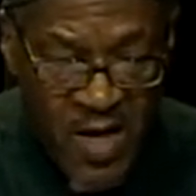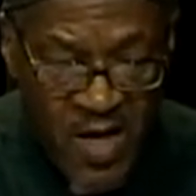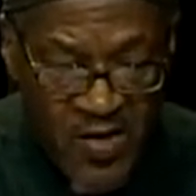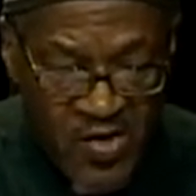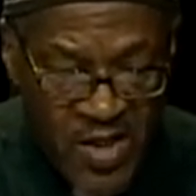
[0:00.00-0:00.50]

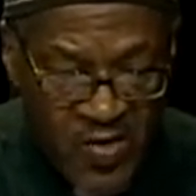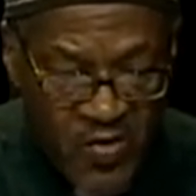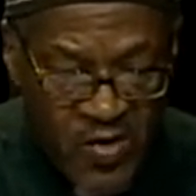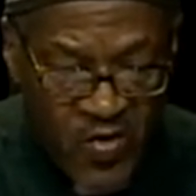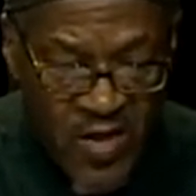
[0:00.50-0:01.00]
And
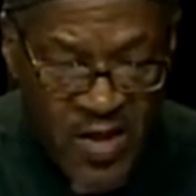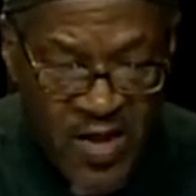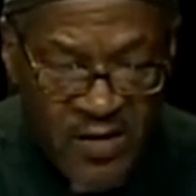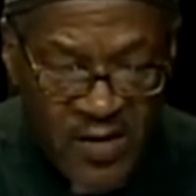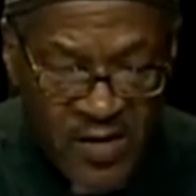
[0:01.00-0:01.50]
January
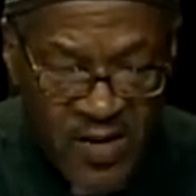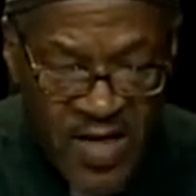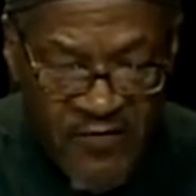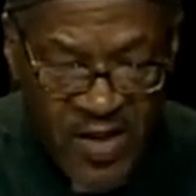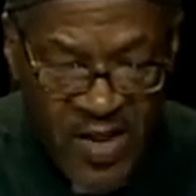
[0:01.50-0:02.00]
29th, to
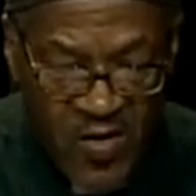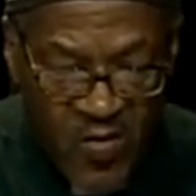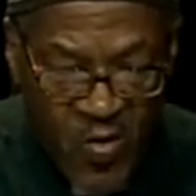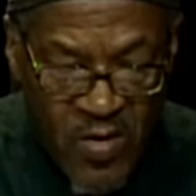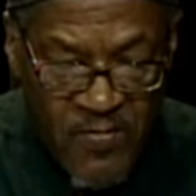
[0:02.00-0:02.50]
navigate
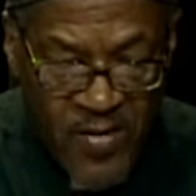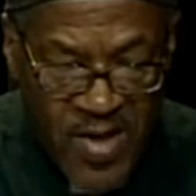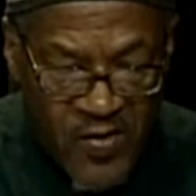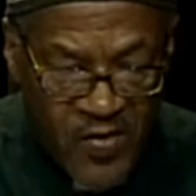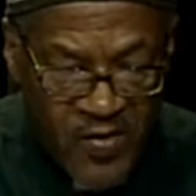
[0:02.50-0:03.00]
your web
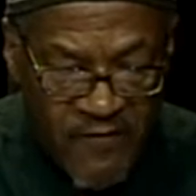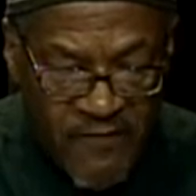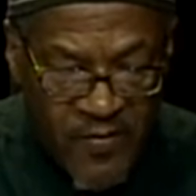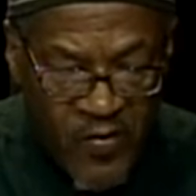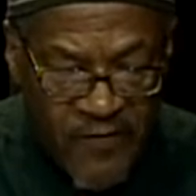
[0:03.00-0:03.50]
browser.
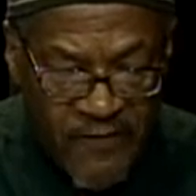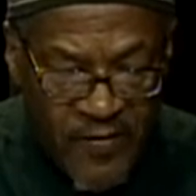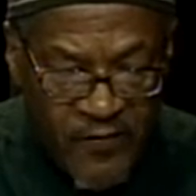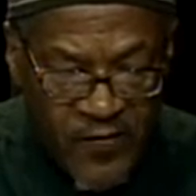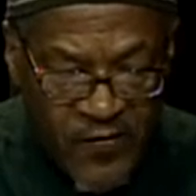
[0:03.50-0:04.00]
February
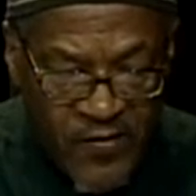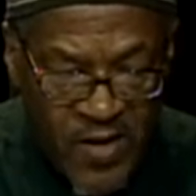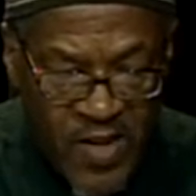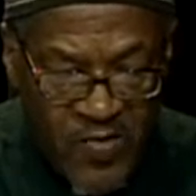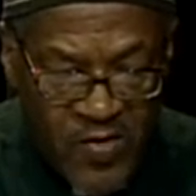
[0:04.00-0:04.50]
5th,
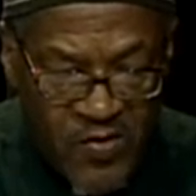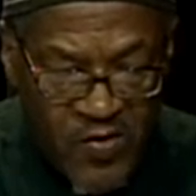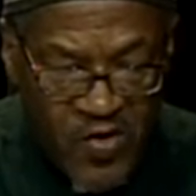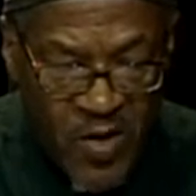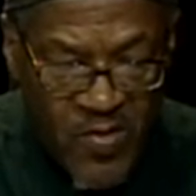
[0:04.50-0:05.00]
send emails to
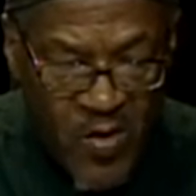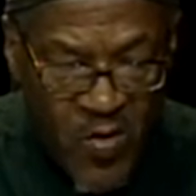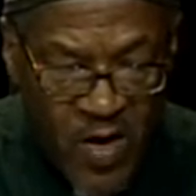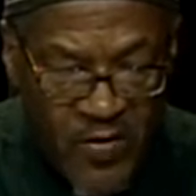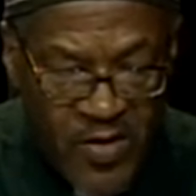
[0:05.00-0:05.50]
job
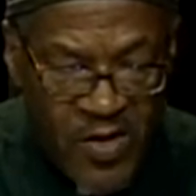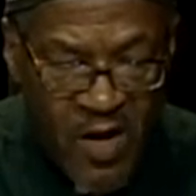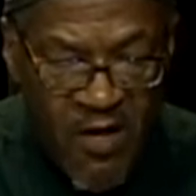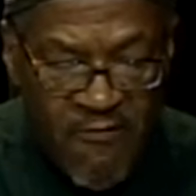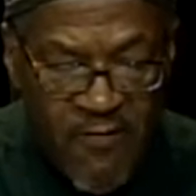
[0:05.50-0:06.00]
inquiries.
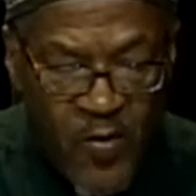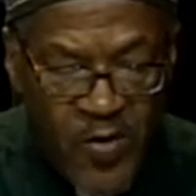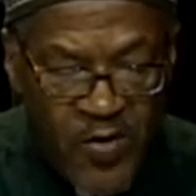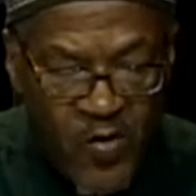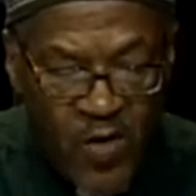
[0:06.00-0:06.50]

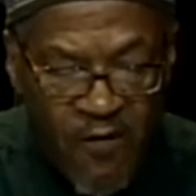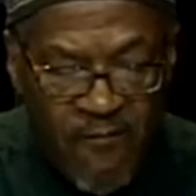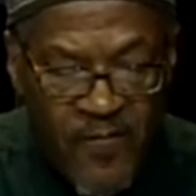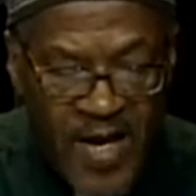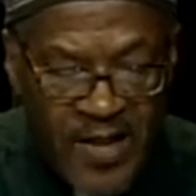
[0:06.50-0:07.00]
February 12th,
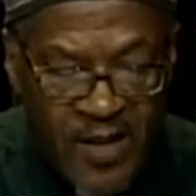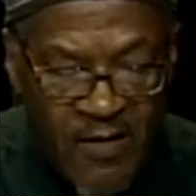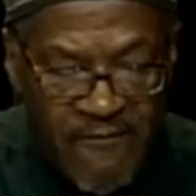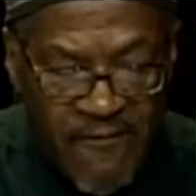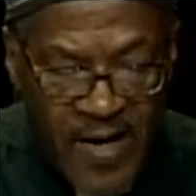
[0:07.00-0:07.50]
backing
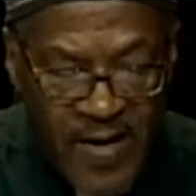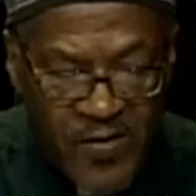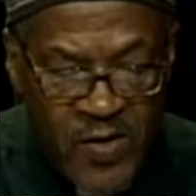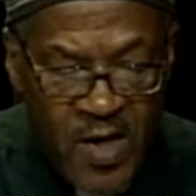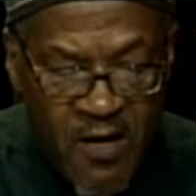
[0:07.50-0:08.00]
up
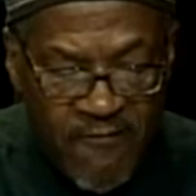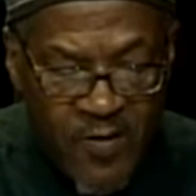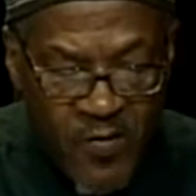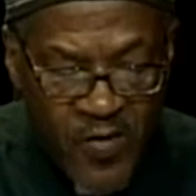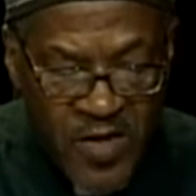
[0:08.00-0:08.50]
files.
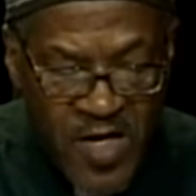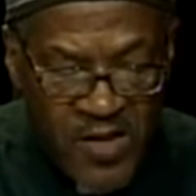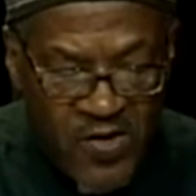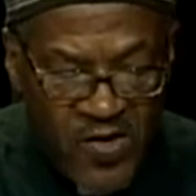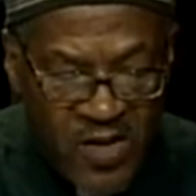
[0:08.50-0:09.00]
February
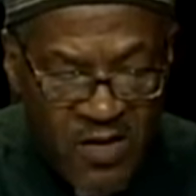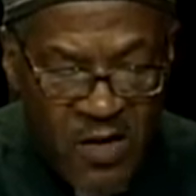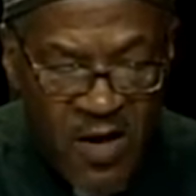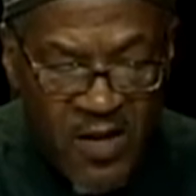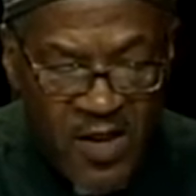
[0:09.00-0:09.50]

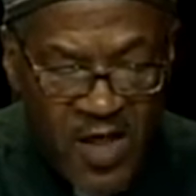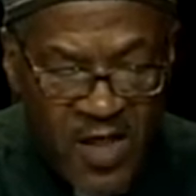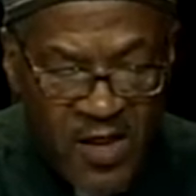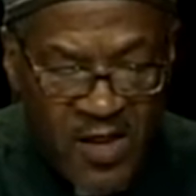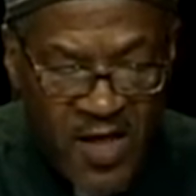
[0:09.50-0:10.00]
19th,
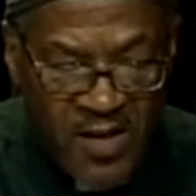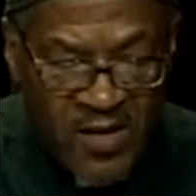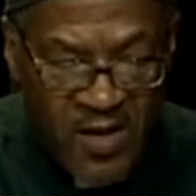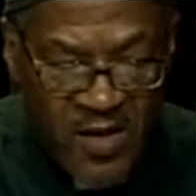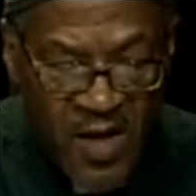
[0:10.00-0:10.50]
getting
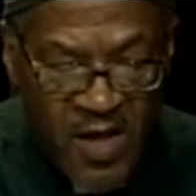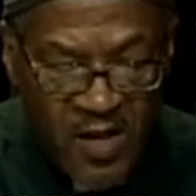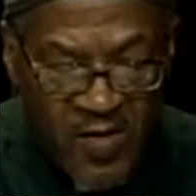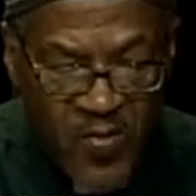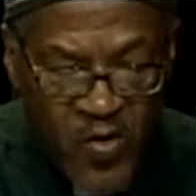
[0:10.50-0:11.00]
connected,
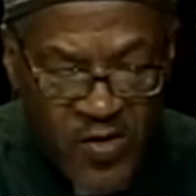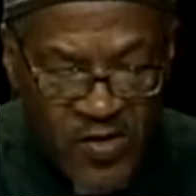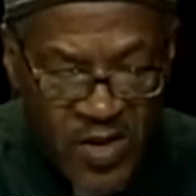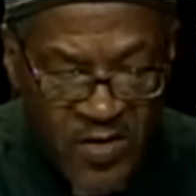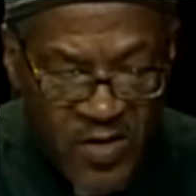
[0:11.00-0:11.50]
the ports
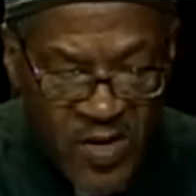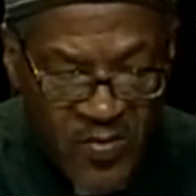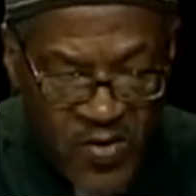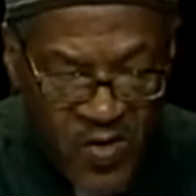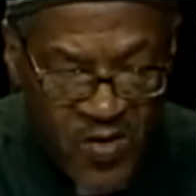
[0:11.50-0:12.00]
on your
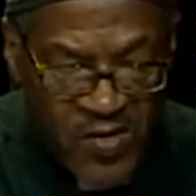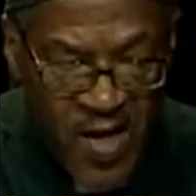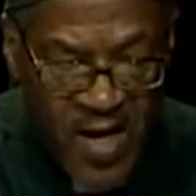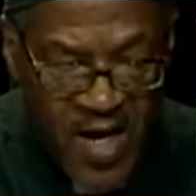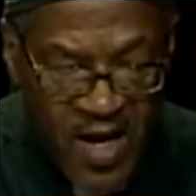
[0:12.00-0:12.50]
computers.
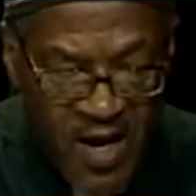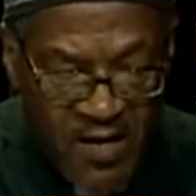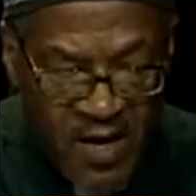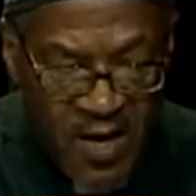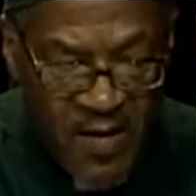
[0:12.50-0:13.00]

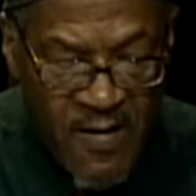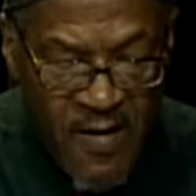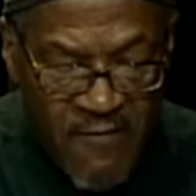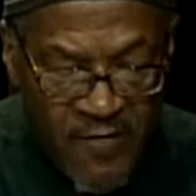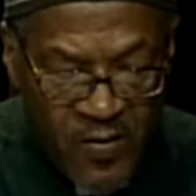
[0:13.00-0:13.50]
And
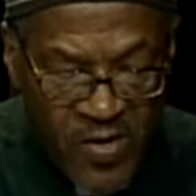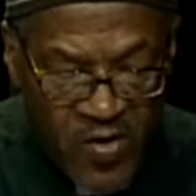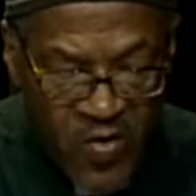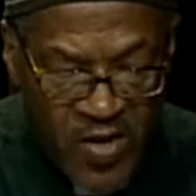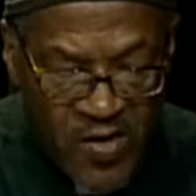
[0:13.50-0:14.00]
February
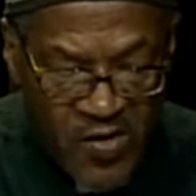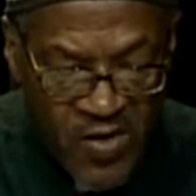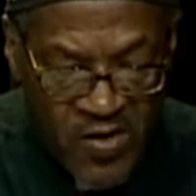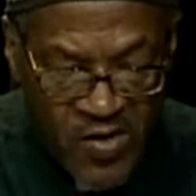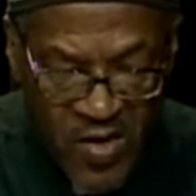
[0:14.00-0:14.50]

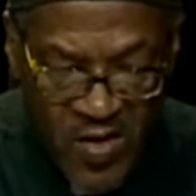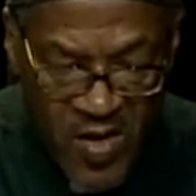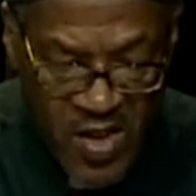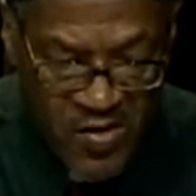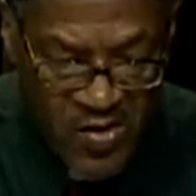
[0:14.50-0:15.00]
26th,
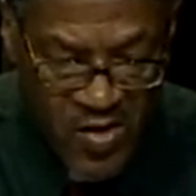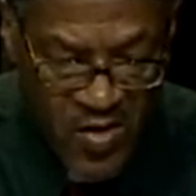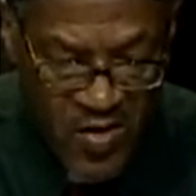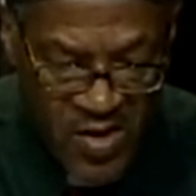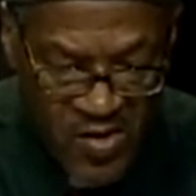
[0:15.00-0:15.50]
internet
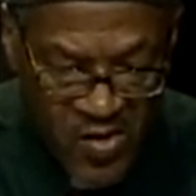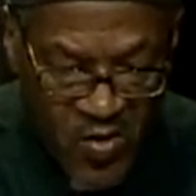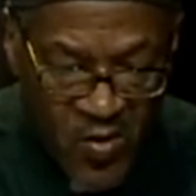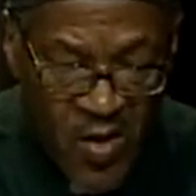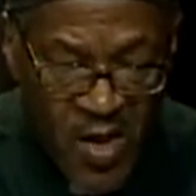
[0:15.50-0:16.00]
security.
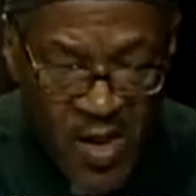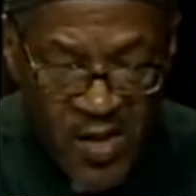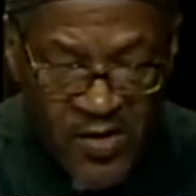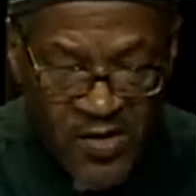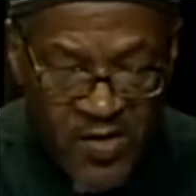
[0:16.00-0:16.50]
So
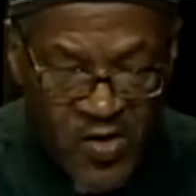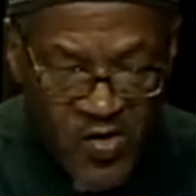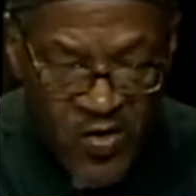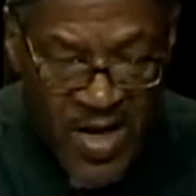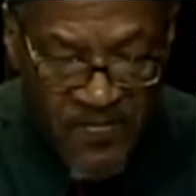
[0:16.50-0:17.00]
this
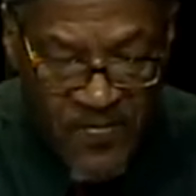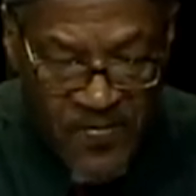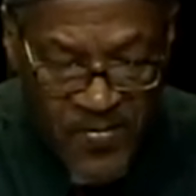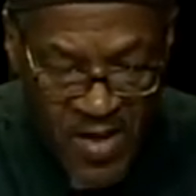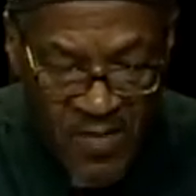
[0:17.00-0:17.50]

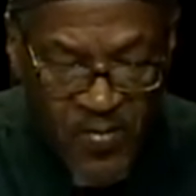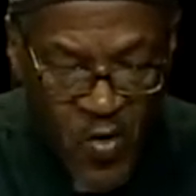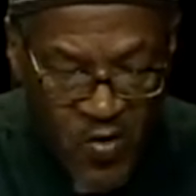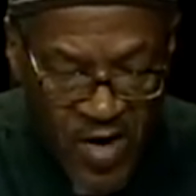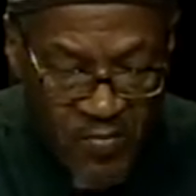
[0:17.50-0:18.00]
drop-in
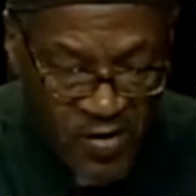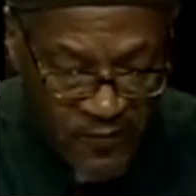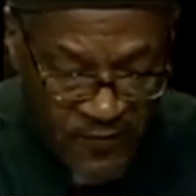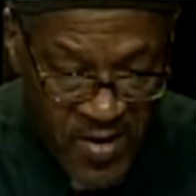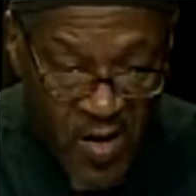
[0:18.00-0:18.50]
program is
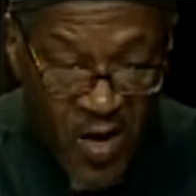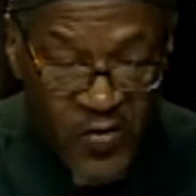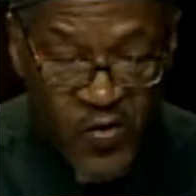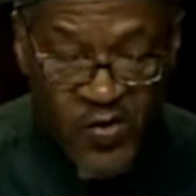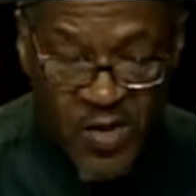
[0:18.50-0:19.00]
free. All
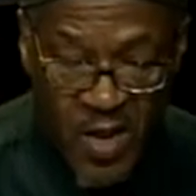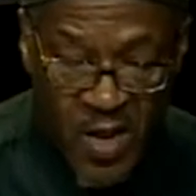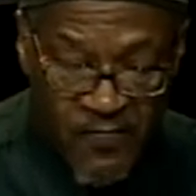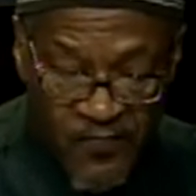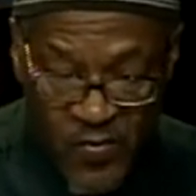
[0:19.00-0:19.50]
those
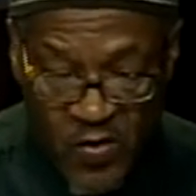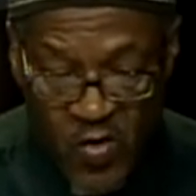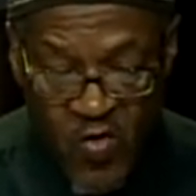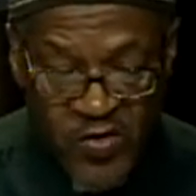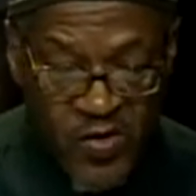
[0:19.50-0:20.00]

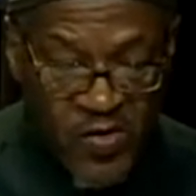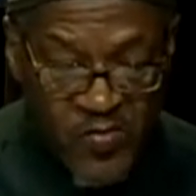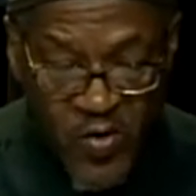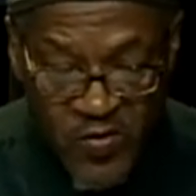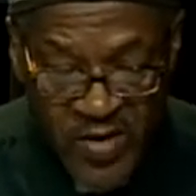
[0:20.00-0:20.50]
courses,
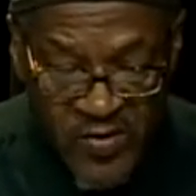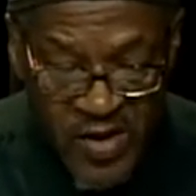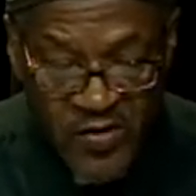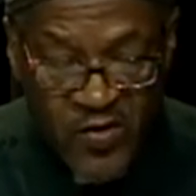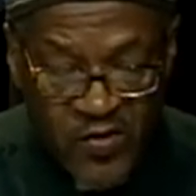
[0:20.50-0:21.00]
programs that
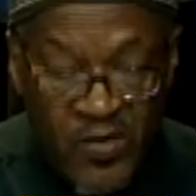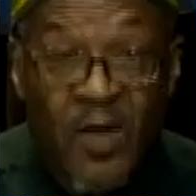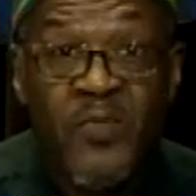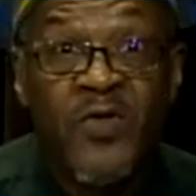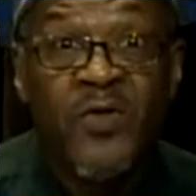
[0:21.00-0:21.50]
I just
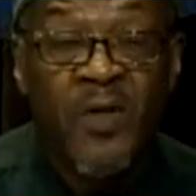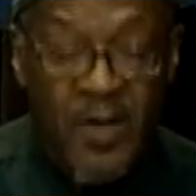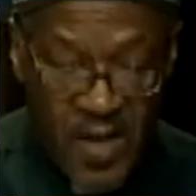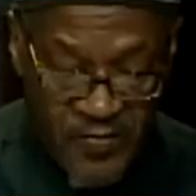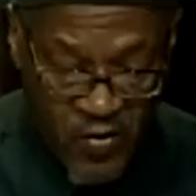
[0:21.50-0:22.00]
mentioned are
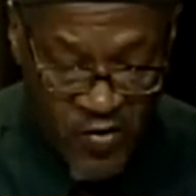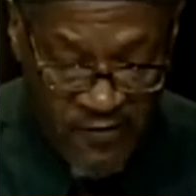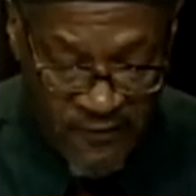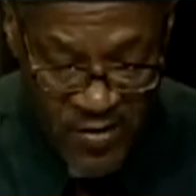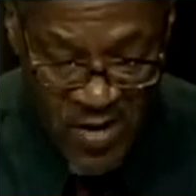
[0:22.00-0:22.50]
absolutely
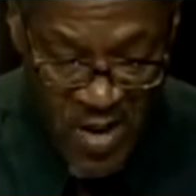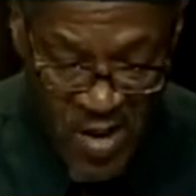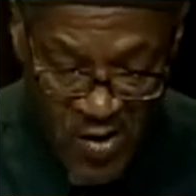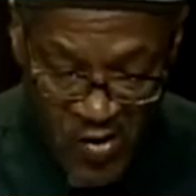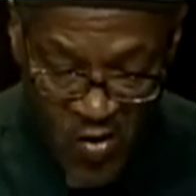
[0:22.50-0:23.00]
free.
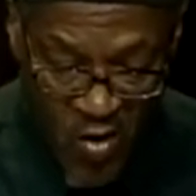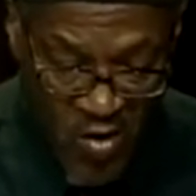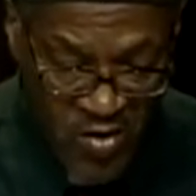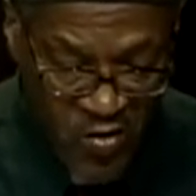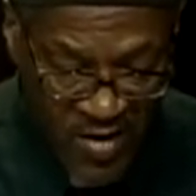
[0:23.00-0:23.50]
So
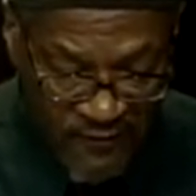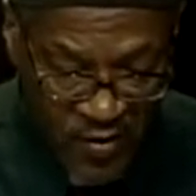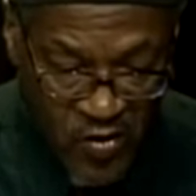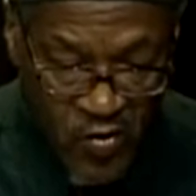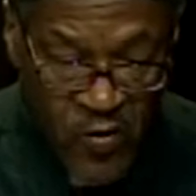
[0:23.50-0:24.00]
all you have
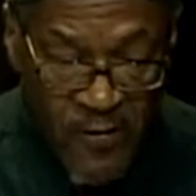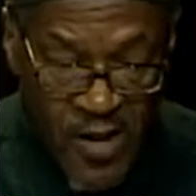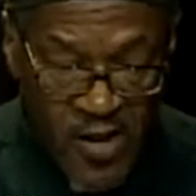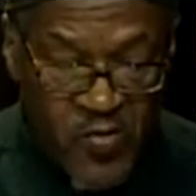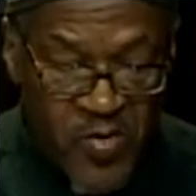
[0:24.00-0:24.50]
to do
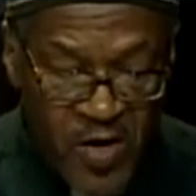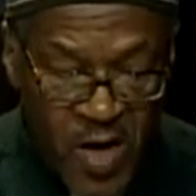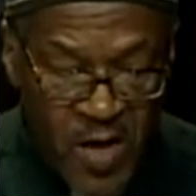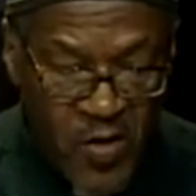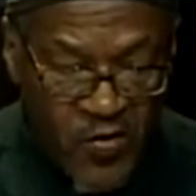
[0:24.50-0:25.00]
is appear
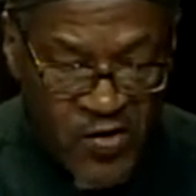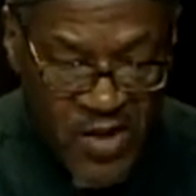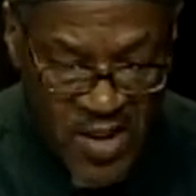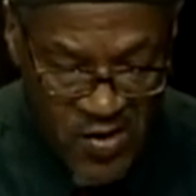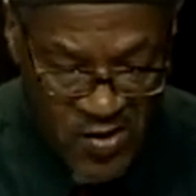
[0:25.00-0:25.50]
on those
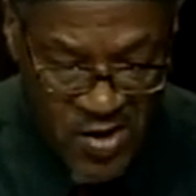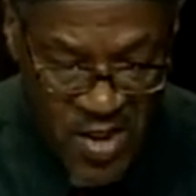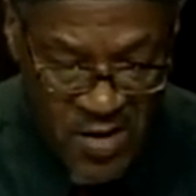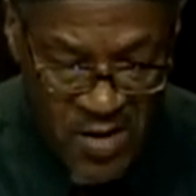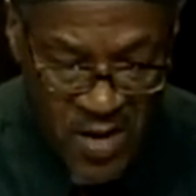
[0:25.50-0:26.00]
dates
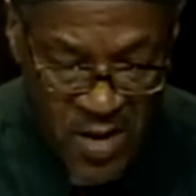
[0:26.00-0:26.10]
and